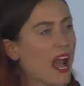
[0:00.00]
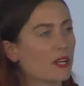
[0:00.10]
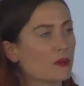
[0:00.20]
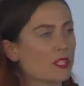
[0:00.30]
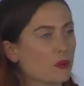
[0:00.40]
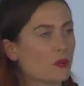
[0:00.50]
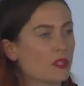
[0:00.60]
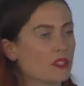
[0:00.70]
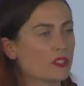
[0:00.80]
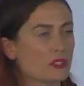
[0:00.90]
I also
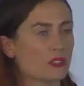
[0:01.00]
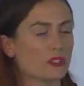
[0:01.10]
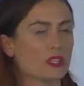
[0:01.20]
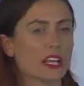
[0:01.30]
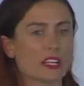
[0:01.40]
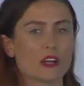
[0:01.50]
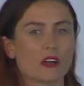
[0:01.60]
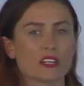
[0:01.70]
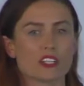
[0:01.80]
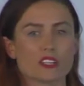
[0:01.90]
want to
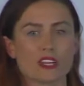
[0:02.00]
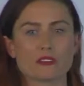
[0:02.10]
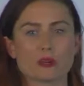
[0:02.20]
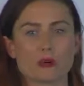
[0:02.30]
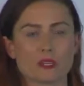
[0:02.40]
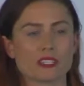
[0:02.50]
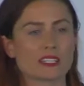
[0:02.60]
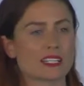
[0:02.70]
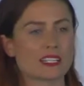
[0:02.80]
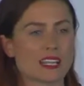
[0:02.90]
acknowledge that, of course,
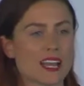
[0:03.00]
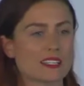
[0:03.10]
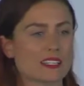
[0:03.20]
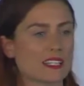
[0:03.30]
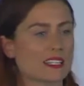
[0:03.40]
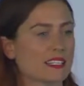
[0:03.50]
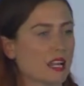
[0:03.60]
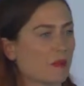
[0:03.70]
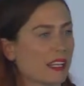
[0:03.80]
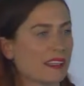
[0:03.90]
success is
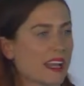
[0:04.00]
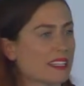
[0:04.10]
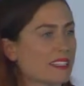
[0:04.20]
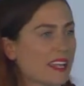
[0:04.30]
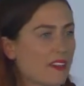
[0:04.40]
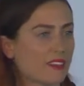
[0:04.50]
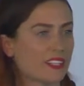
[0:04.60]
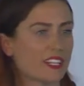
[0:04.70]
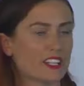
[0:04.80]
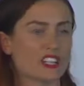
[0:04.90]
something that is
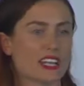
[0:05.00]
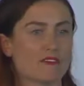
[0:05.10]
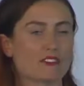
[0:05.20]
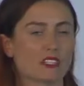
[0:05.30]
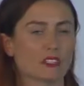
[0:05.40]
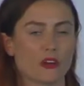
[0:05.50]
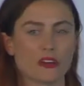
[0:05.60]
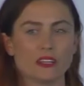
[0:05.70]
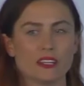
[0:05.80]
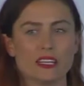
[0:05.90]
never achieved
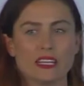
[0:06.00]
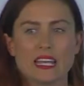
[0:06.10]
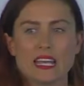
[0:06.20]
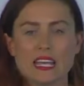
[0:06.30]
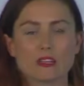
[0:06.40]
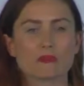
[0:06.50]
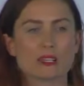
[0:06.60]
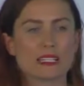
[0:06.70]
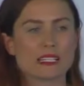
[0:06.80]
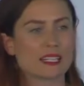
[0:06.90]
alone. It
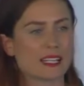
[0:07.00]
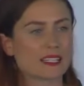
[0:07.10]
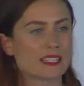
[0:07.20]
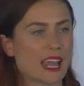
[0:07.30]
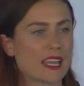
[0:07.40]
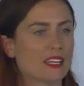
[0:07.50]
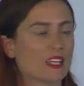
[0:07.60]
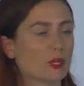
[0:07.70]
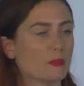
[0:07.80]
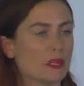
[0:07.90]
really does take
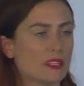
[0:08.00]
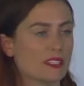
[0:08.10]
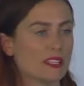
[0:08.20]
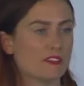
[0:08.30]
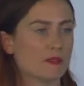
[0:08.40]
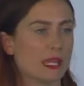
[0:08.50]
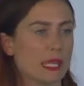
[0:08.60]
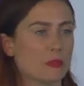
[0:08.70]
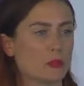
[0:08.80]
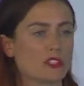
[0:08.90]
a community of
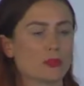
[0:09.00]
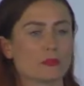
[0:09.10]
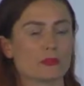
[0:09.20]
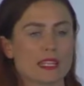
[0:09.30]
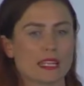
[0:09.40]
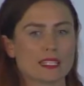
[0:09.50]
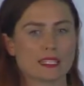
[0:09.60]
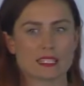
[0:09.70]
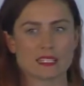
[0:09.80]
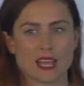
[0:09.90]
people to breed
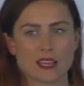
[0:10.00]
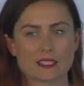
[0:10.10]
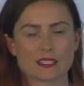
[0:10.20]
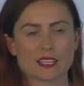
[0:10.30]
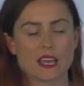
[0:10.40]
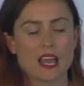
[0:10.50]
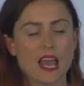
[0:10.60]
success.